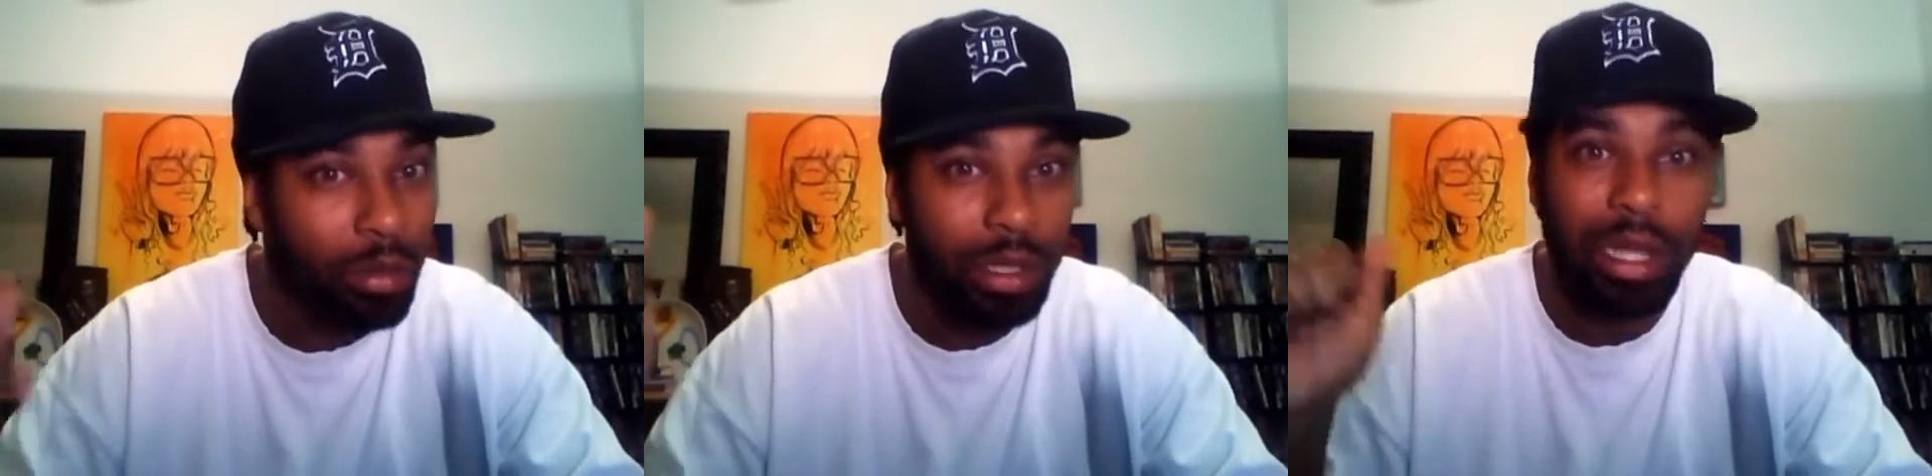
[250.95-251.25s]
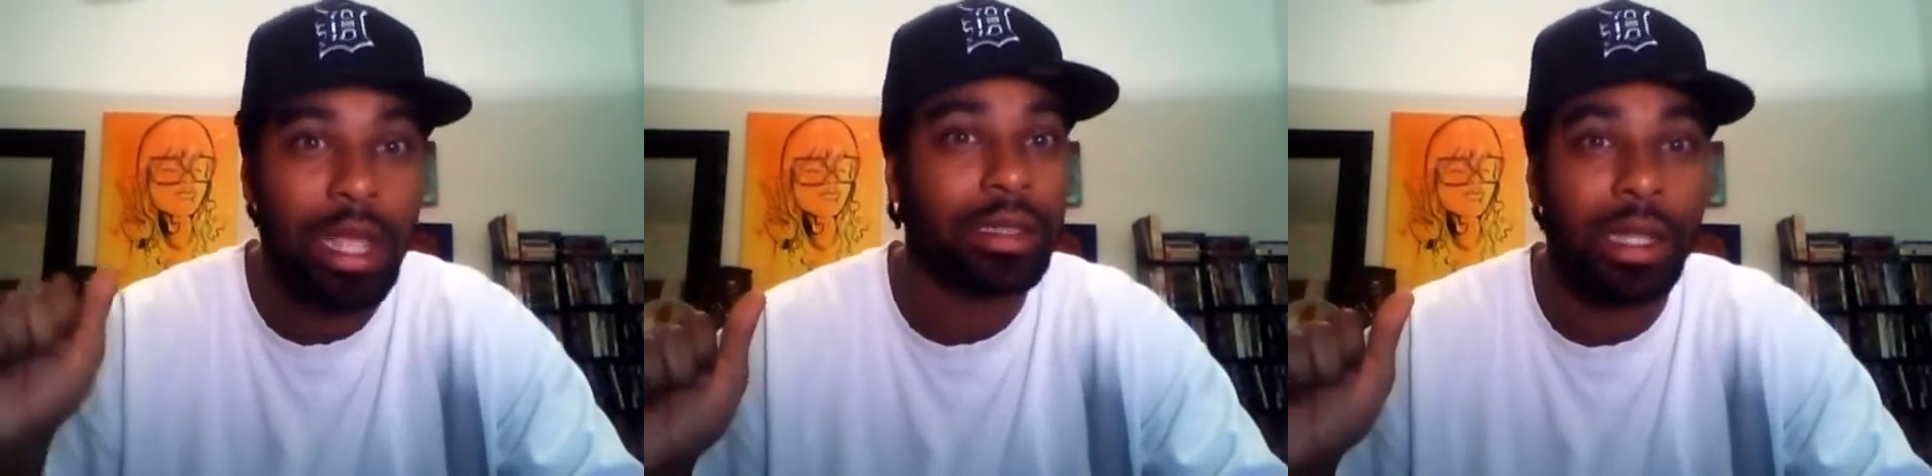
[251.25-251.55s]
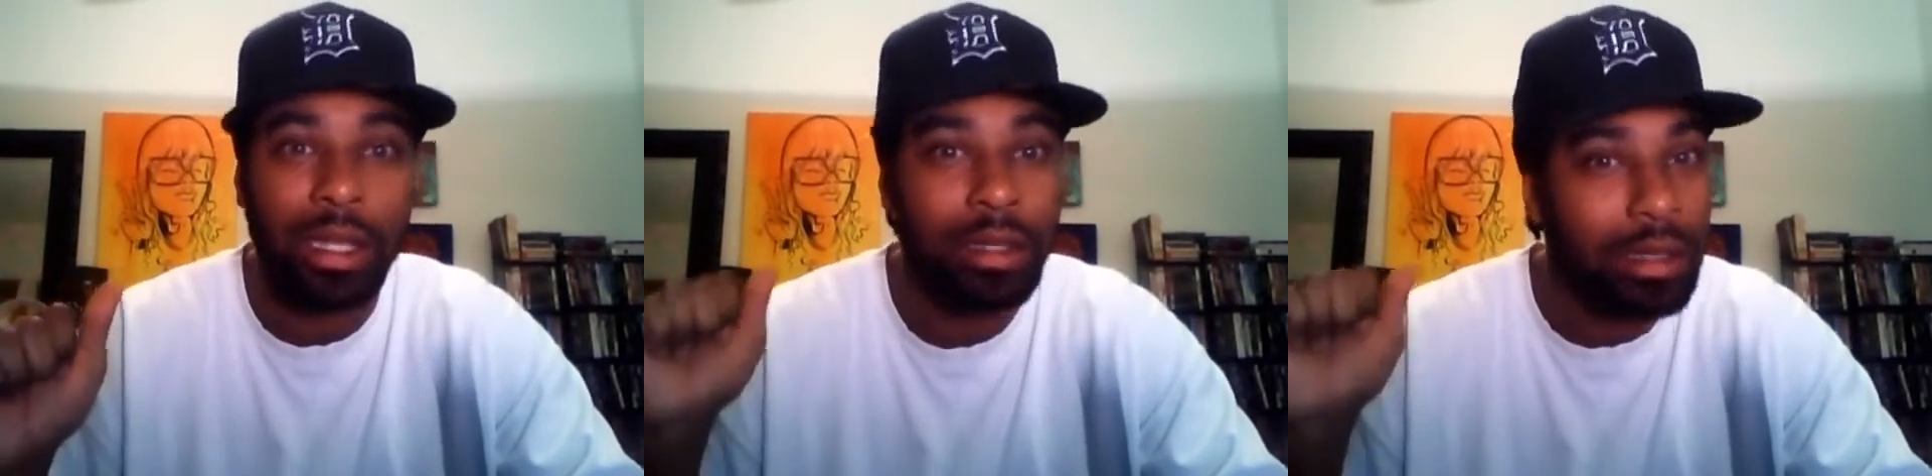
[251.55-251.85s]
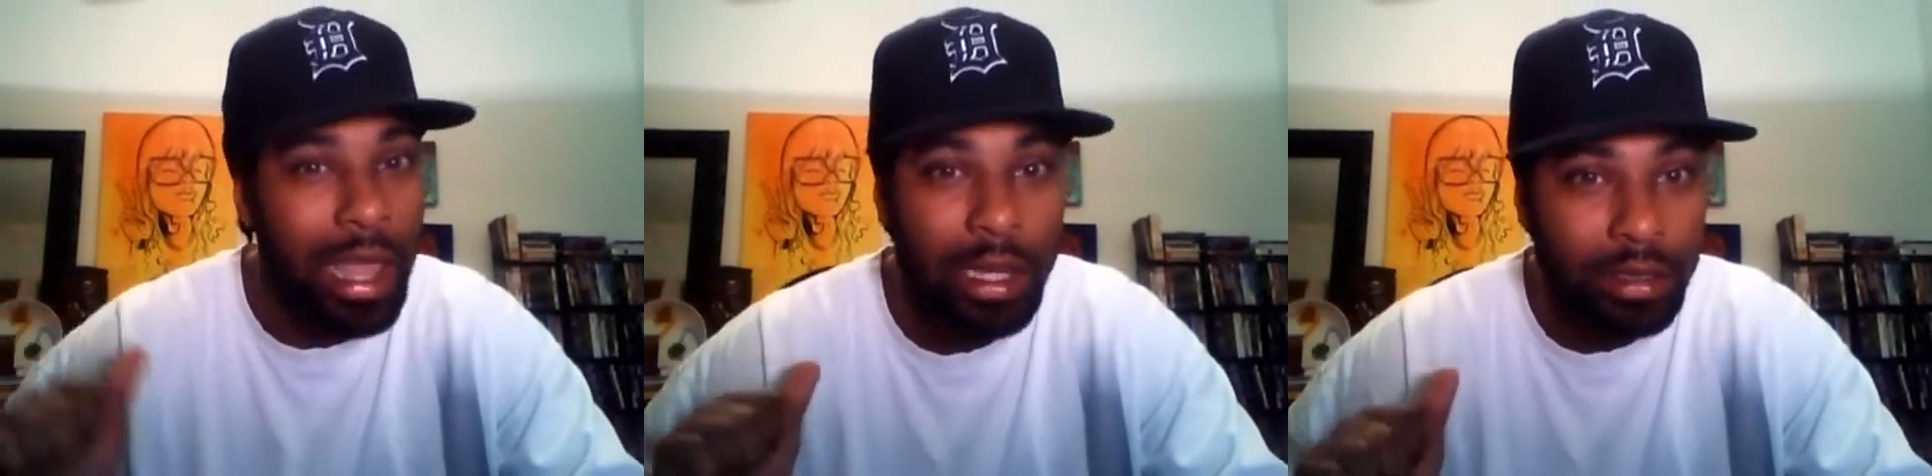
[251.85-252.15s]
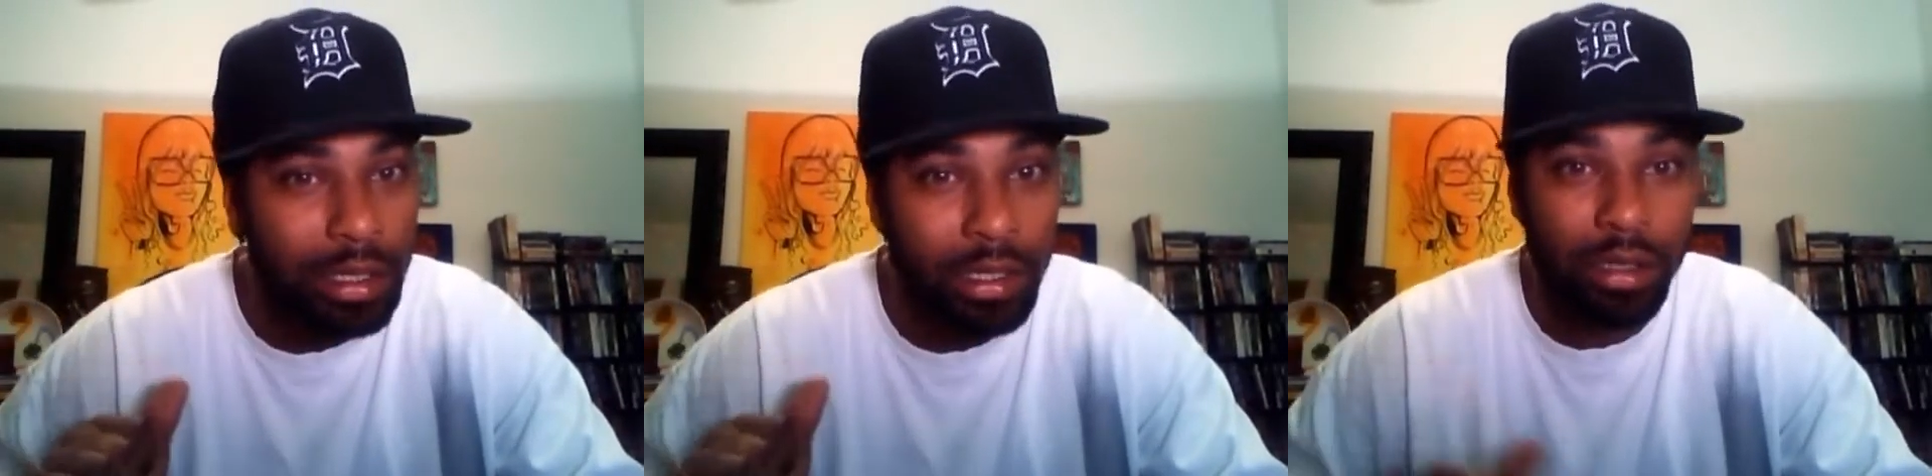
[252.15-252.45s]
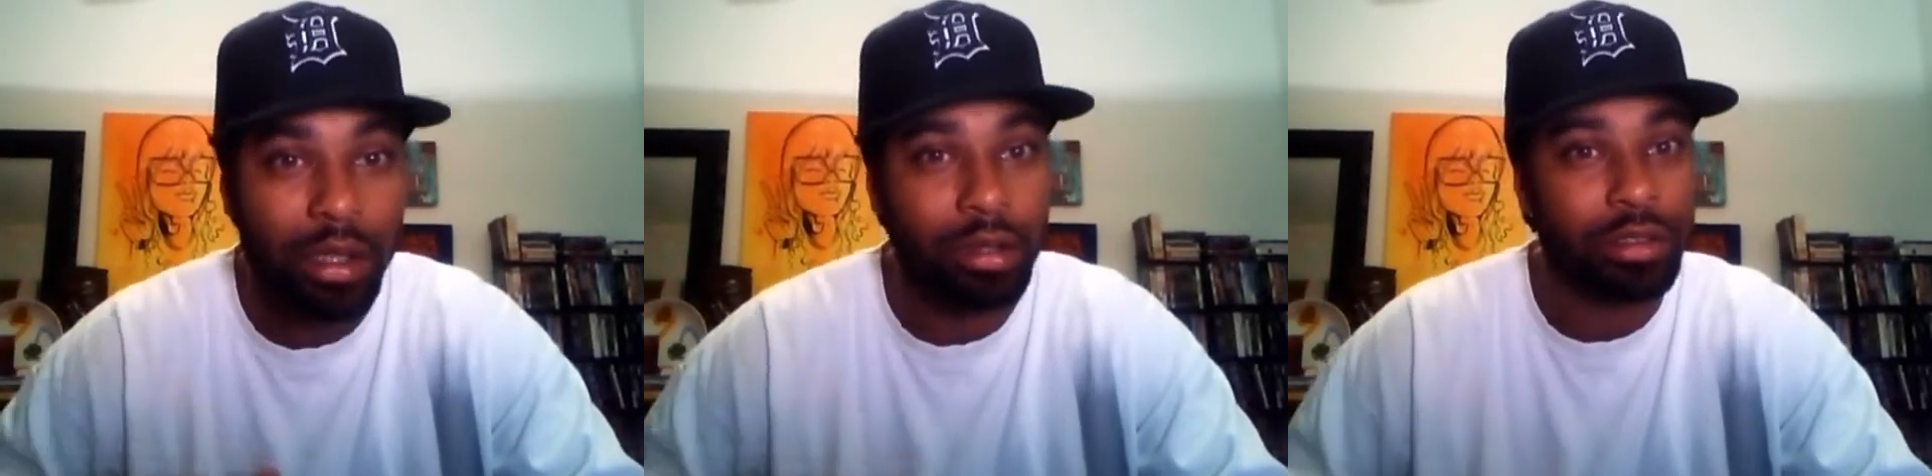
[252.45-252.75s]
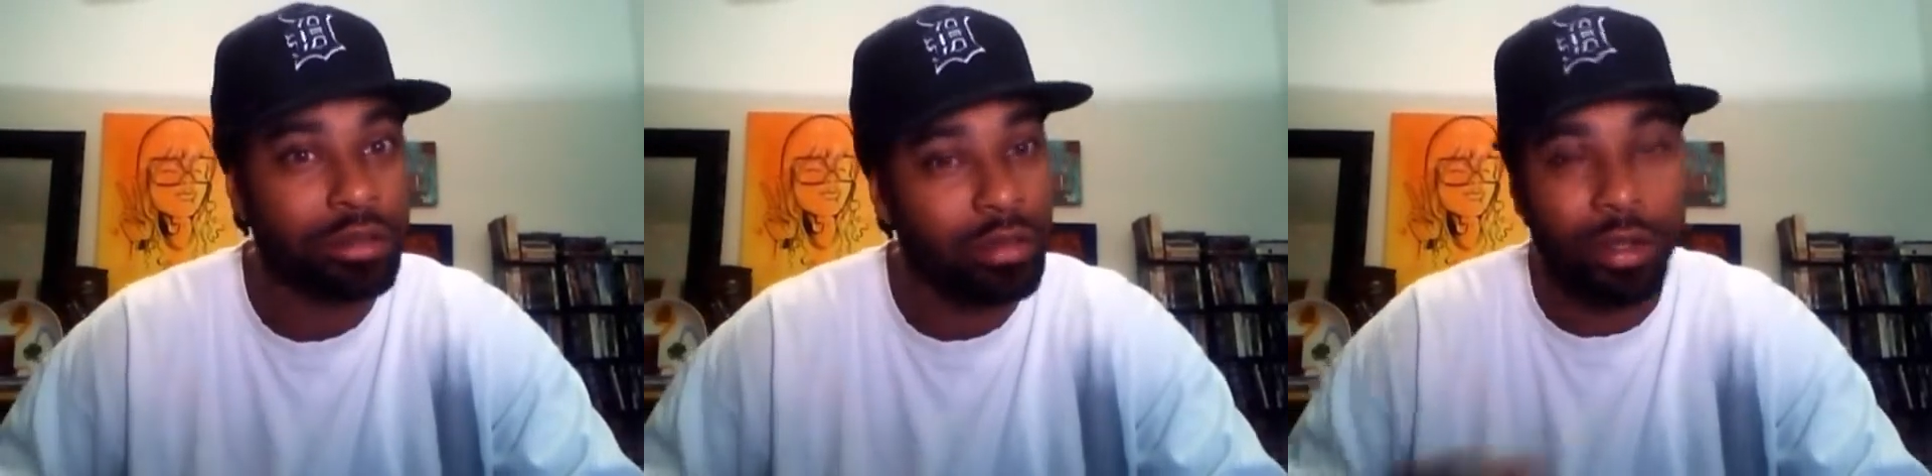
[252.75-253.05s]
It wasn't like that last year on the
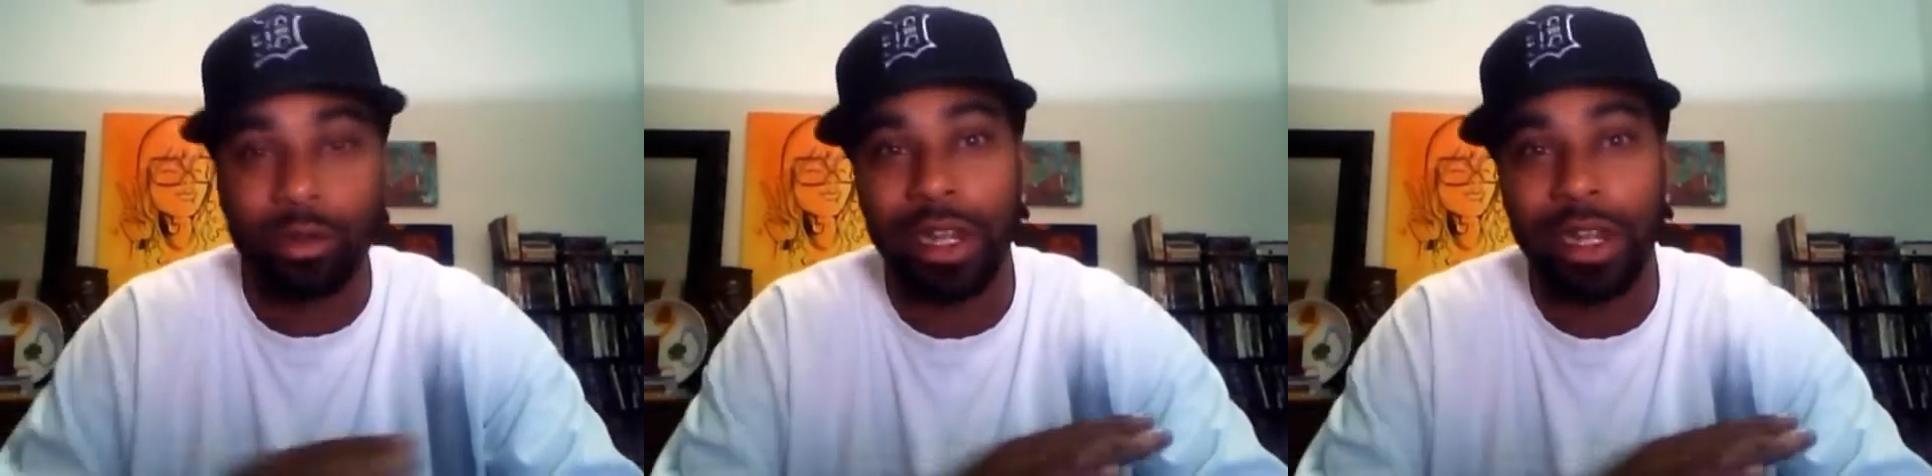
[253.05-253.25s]
street.